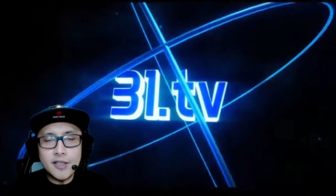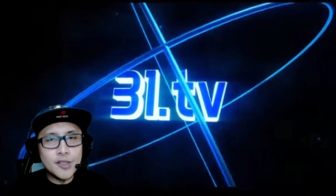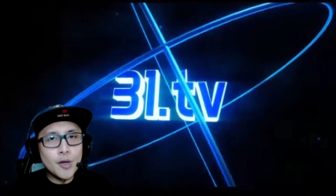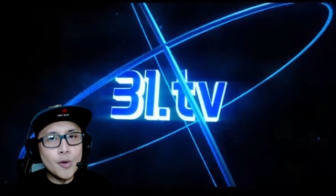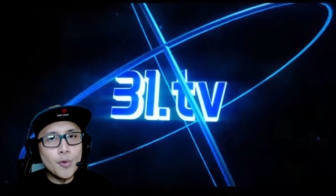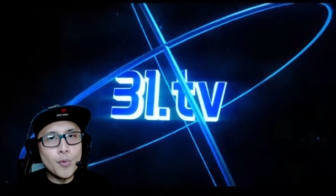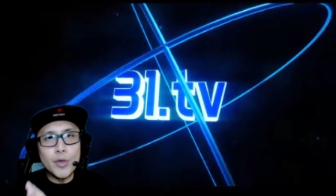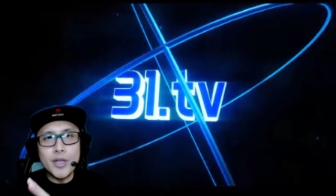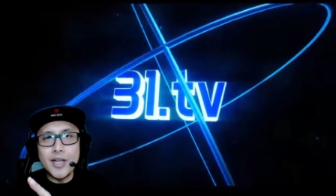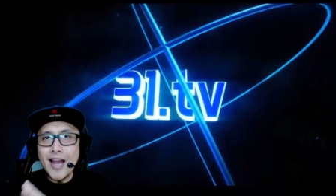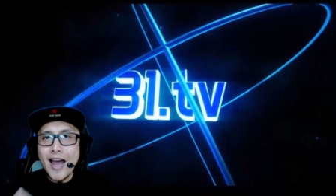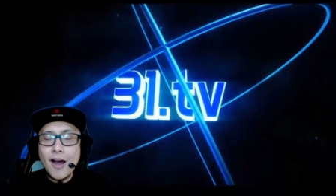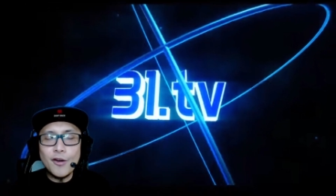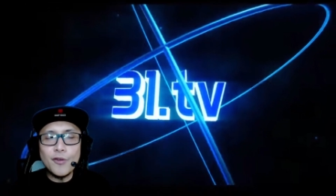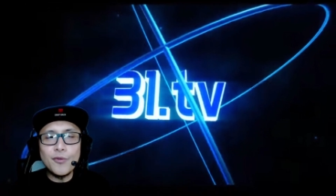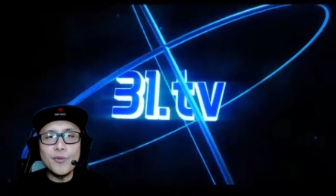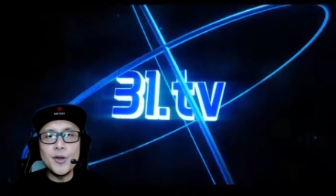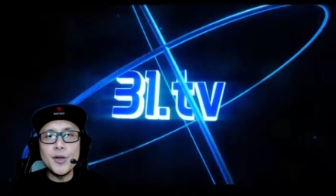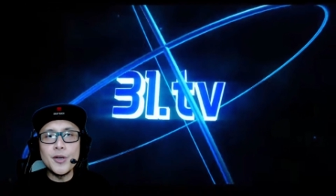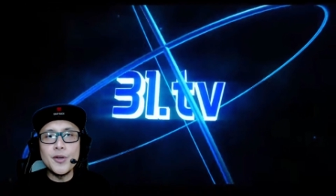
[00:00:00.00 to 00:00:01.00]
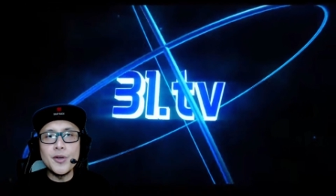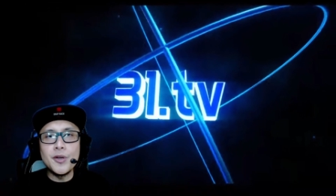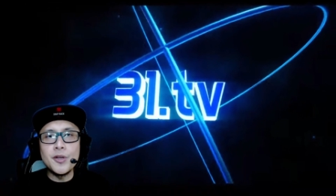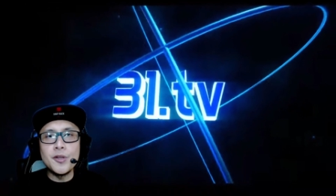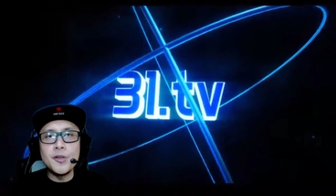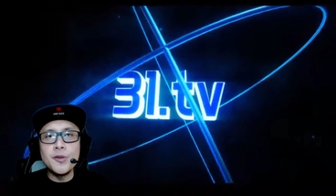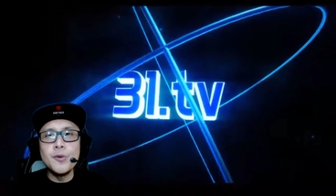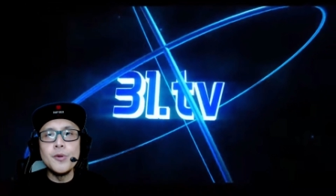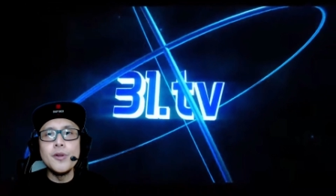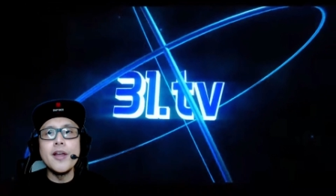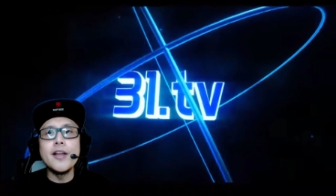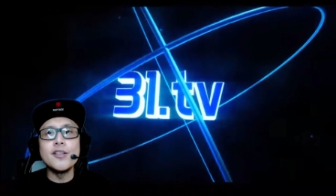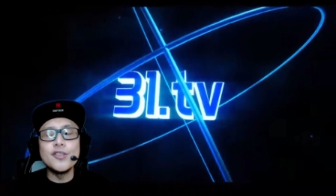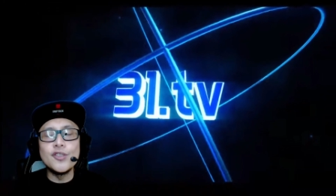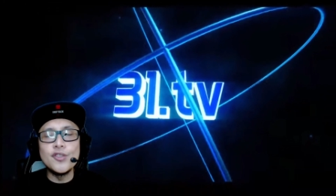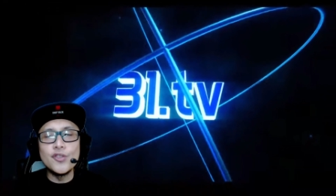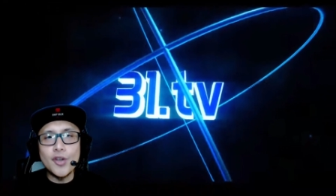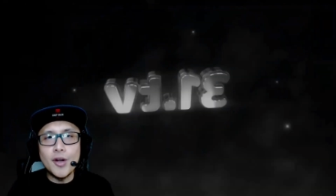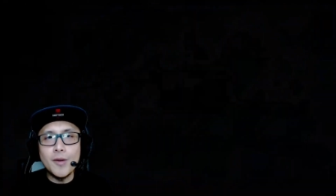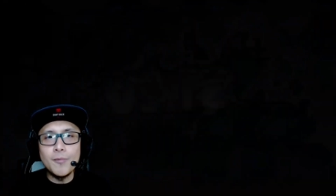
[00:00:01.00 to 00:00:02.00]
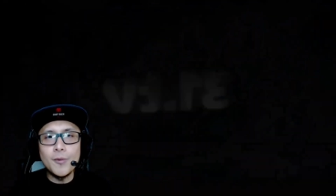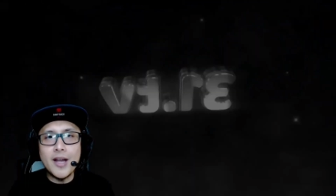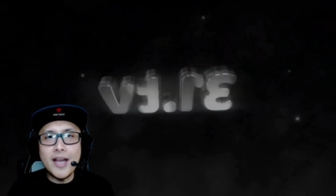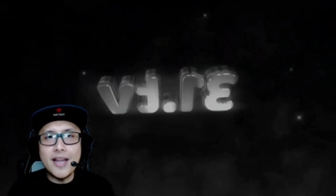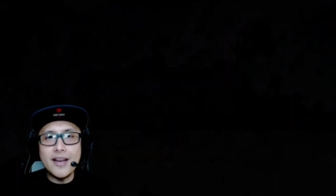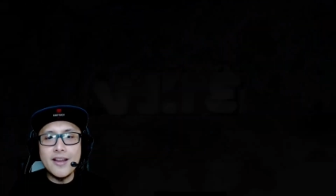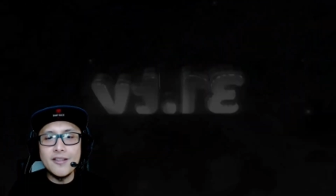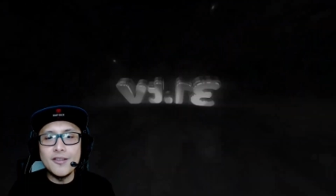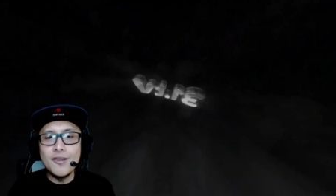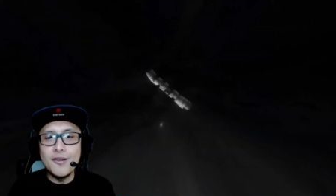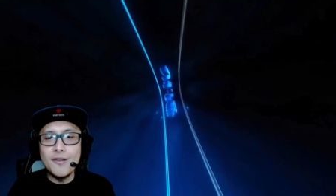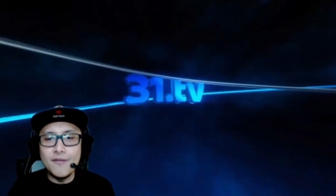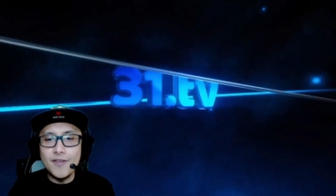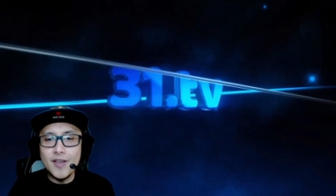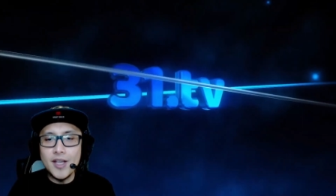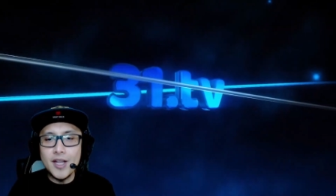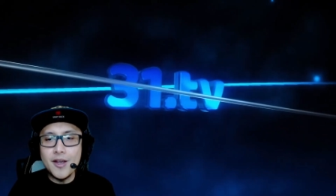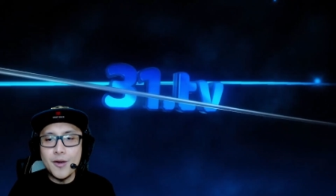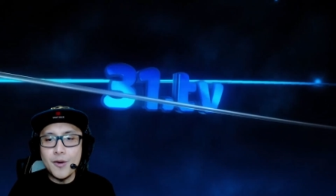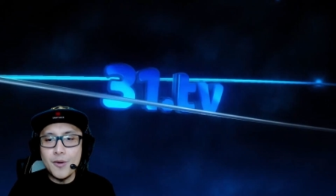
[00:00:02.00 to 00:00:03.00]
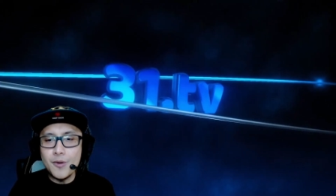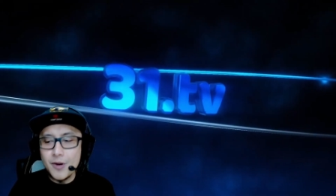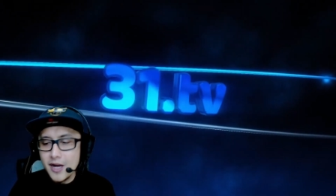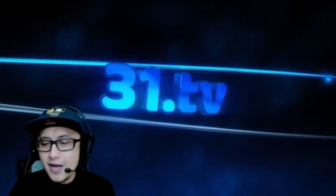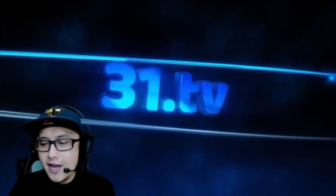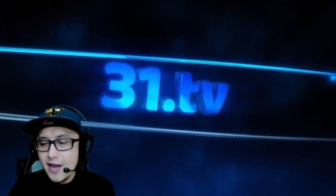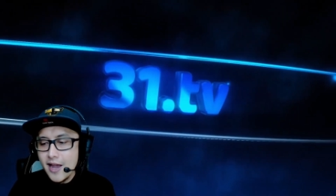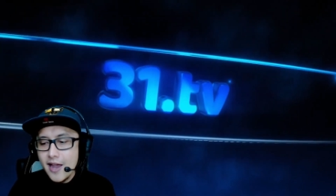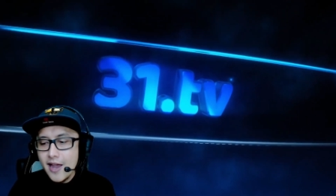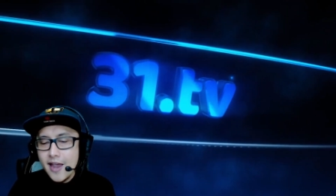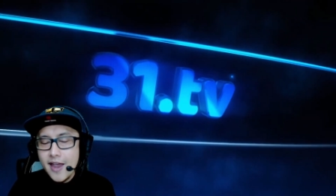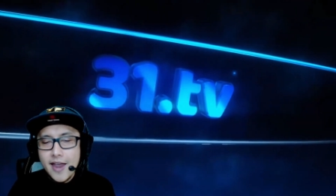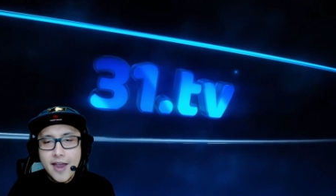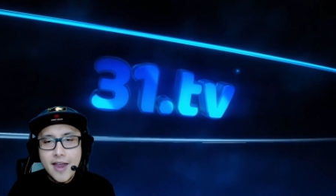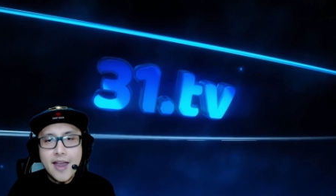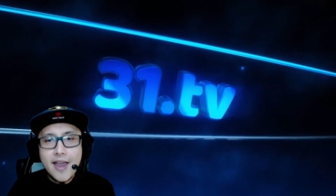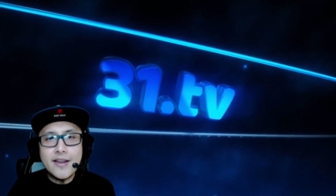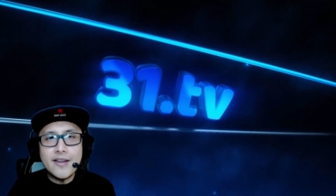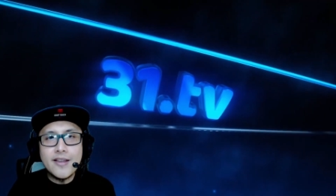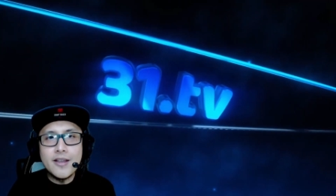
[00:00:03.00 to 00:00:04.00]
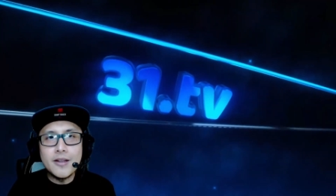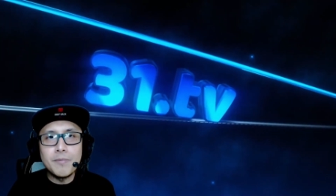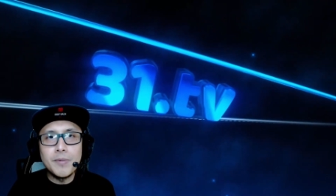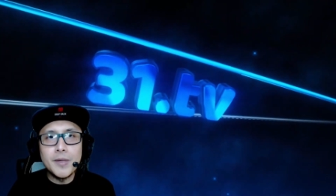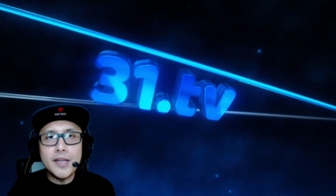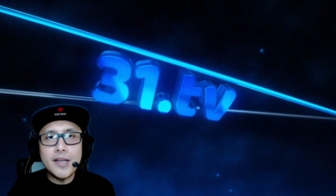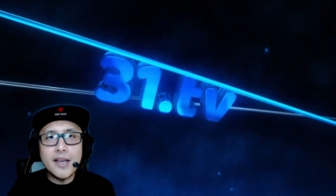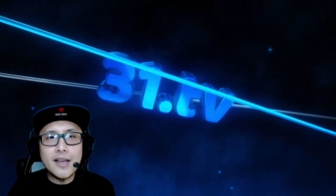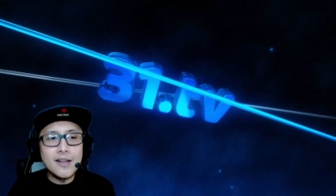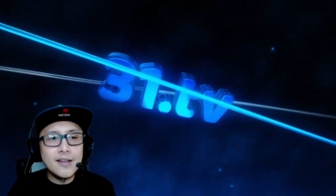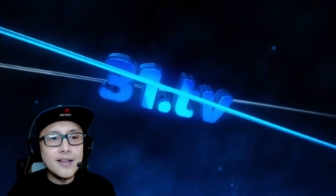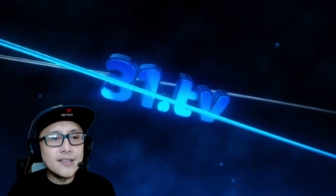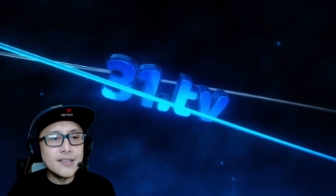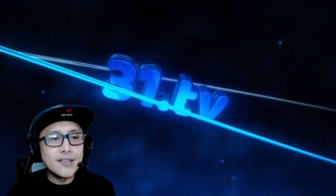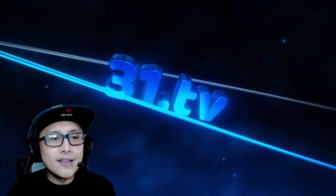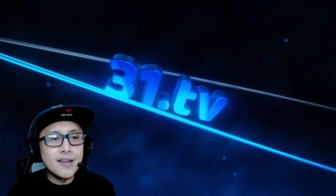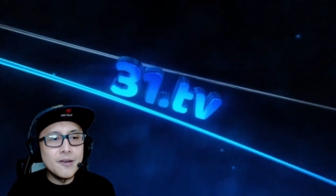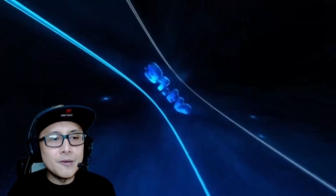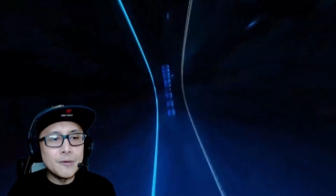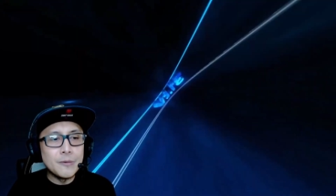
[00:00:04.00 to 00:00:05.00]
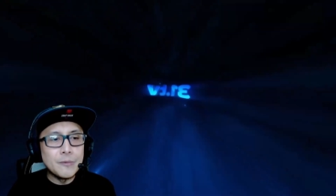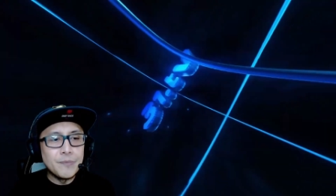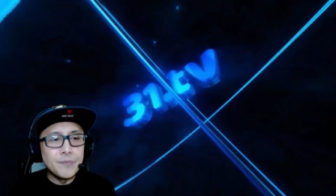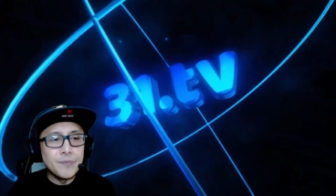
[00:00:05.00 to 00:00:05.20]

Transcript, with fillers: So without further ado, let's jump right into the video and hit play. Let's go.